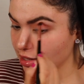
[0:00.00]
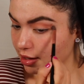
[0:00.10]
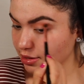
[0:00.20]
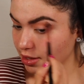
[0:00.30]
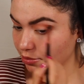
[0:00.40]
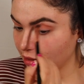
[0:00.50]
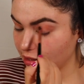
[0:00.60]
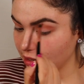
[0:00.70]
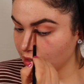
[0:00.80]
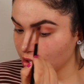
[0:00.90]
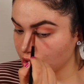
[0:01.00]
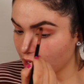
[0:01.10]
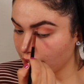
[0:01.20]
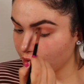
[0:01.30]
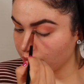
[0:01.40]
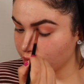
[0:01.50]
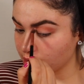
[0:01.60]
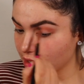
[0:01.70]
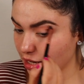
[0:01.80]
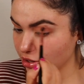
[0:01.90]
As I'm blending the
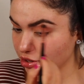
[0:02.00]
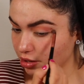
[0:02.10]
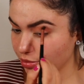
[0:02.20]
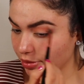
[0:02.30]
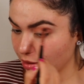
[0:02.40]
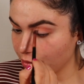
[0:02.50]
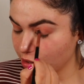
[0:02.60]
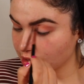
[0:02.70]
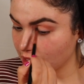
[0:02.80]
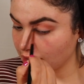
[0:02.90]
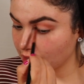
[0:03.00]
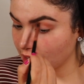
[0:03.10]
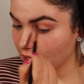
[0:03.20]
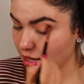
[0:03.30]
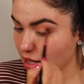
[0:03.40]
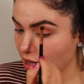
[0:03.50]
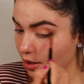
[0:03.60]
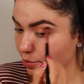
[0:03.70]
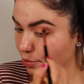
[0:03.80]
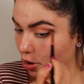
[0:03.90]
shadows, the eyeshadow primer is kind of like
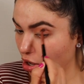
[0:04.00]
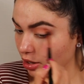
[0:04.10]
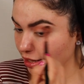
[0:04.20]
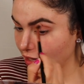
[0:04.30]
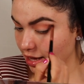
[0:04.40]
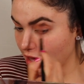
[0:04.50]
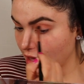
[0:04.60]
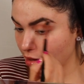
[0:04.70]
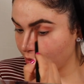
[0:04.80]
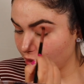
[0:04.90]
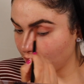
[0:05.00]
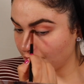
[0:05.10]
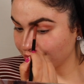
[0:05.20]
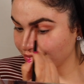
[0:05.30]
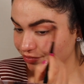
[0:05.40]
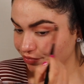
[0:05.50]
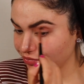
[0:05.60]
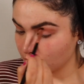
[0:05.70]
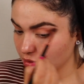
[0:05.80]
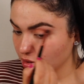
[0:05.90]
balling up, and
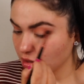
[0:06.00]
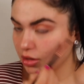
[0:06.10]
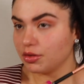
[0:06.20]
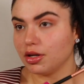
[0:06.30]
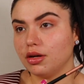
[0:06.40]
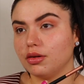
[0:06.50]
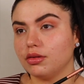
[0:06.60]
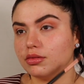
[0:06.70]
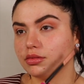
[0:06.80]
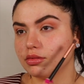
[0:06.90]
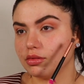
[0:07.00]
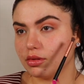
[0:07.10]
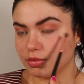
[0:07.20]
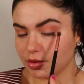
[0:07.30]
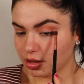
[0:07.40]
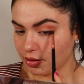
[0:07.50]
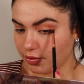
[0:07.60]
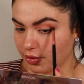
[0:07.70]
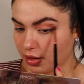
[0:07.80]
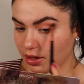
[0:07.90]
I don't know, I'm just not
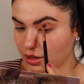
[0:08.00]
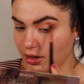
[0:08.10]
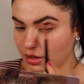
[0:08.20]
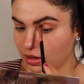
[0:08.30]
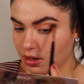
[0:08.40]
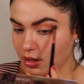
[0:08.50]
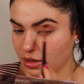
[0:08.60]
feeling it.